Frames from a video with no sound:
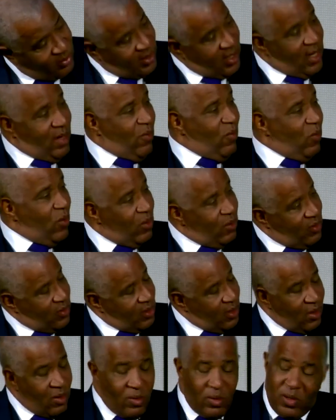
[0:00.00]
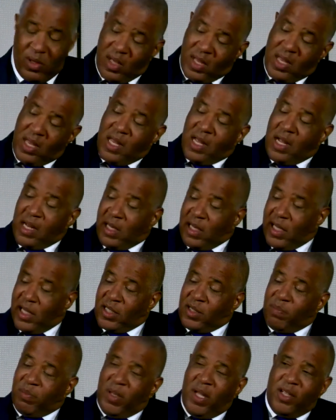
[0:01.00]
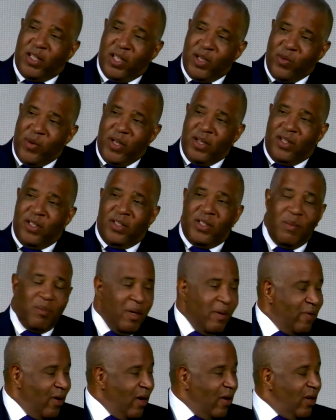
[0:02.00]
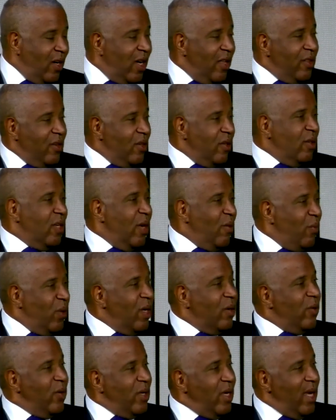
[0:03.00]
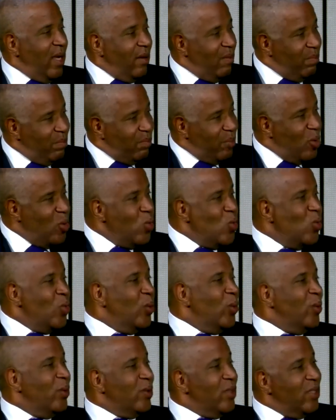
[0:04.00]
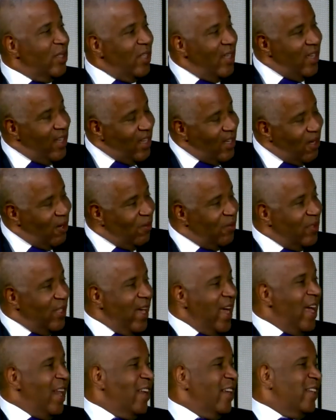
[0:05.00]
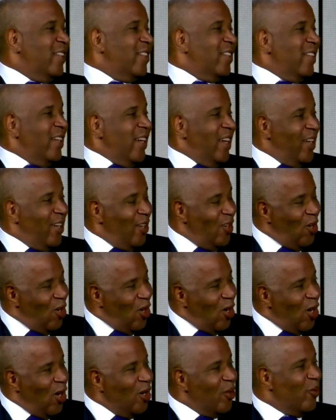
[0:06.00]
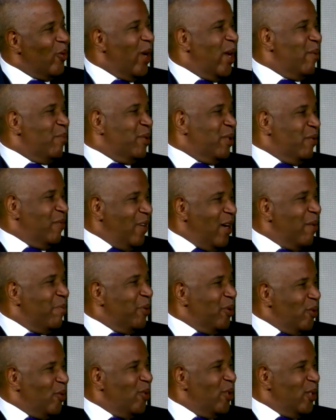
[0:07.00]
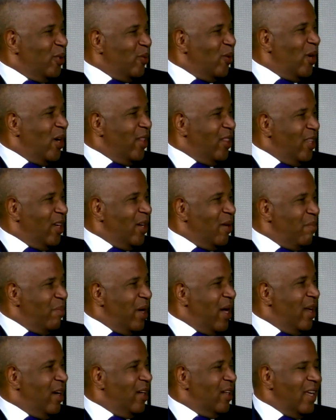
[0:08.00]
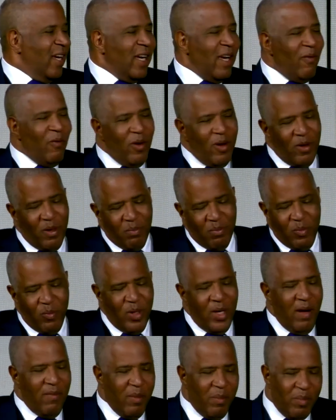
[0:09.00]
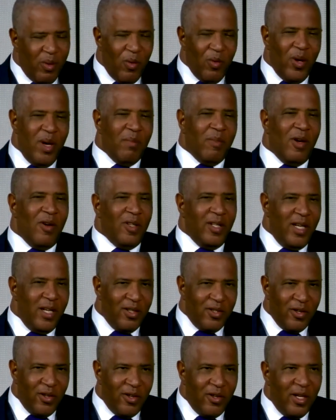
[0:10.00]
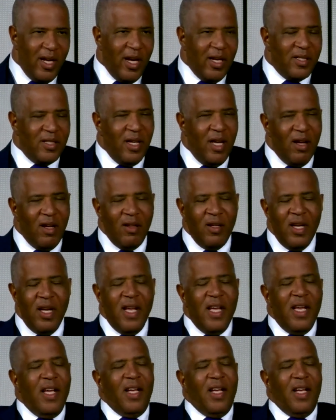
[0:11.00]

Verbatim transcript: okay, well, so let's plug you into some of our other, and we create pools of talent and on ramps of opportunities. Where I think about it, like I run a, we have a program called Intern XL